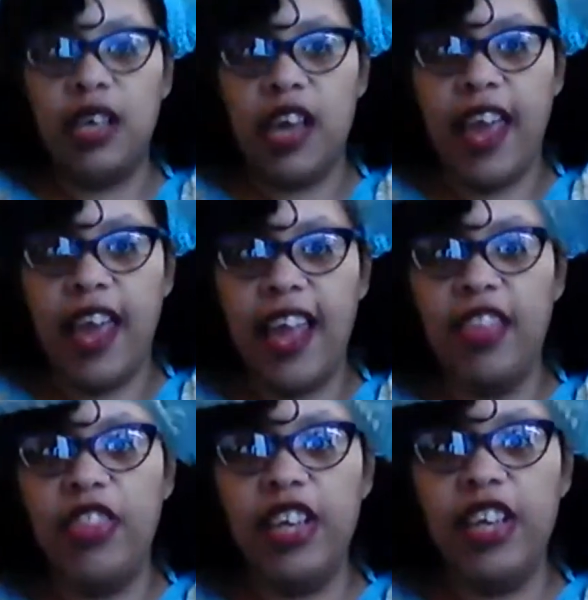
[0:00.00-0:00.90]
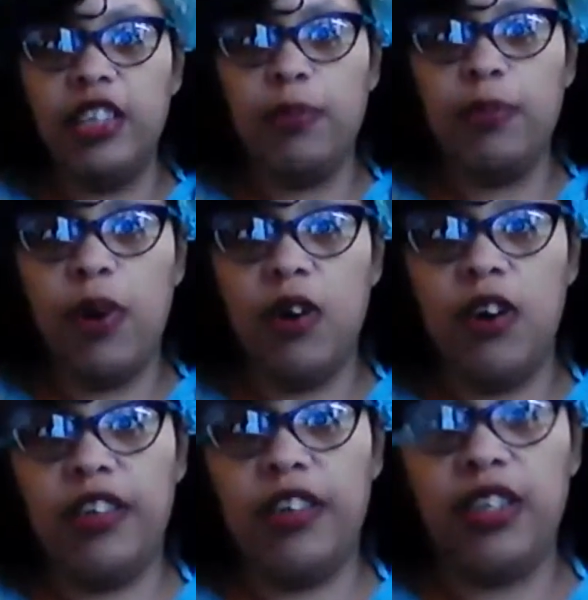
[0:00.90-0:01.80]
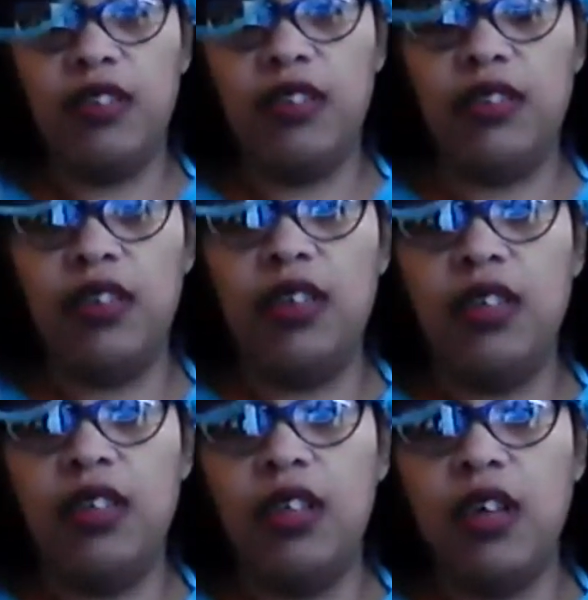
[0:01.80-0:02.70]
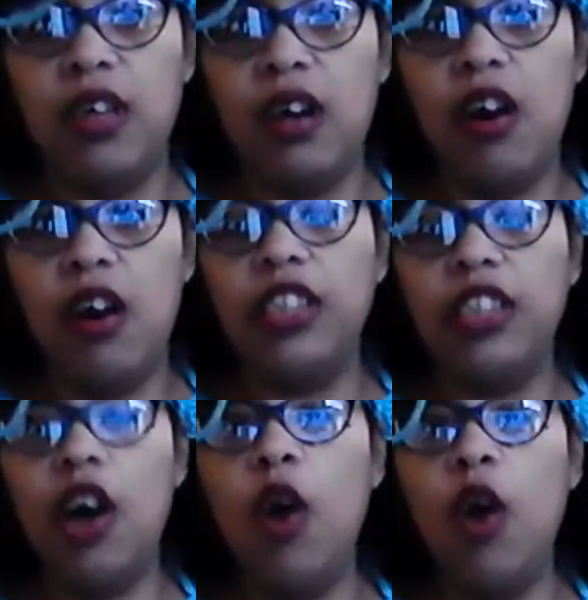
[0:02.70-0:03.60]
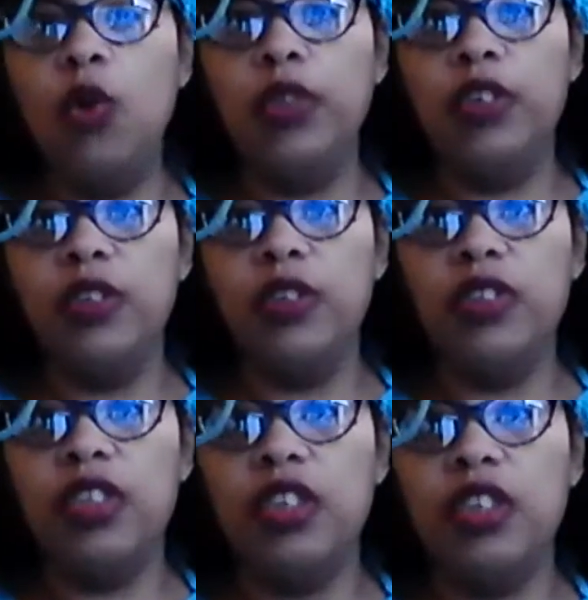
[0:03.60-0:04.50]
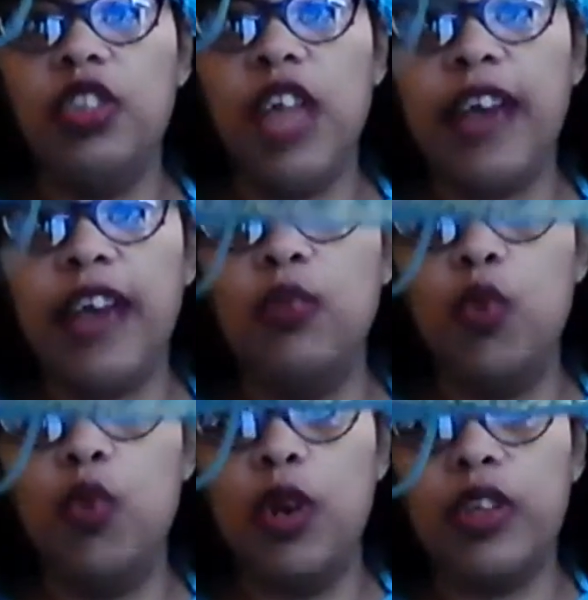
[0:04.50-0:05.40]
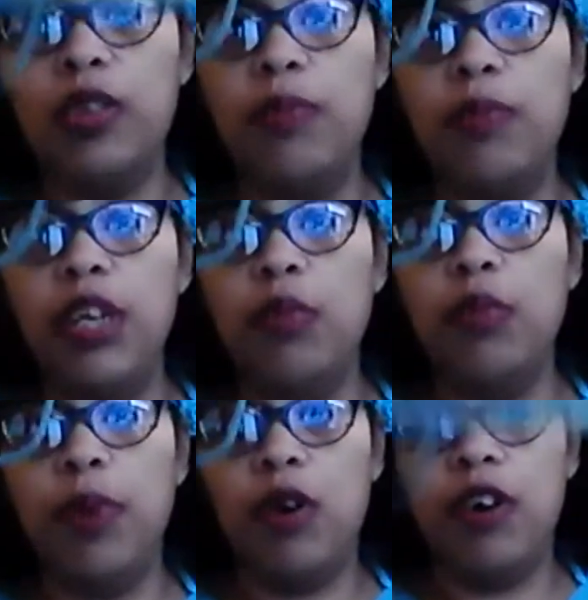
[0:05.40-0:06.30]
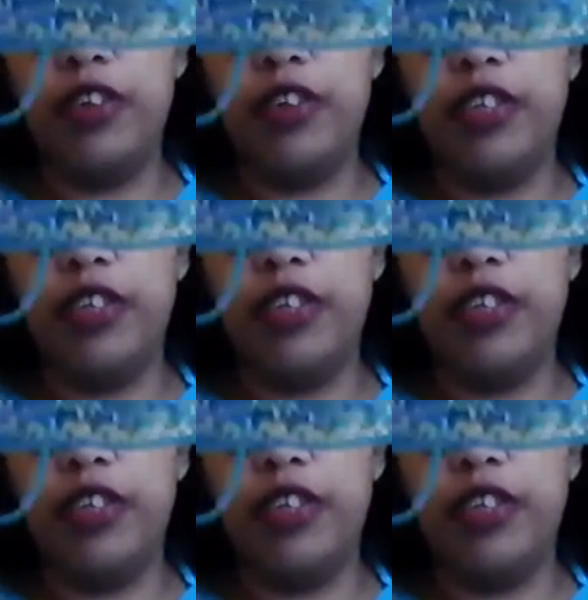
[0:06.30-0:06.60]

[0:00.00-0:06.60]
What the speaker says: and this part onto holders so that I can work the middle part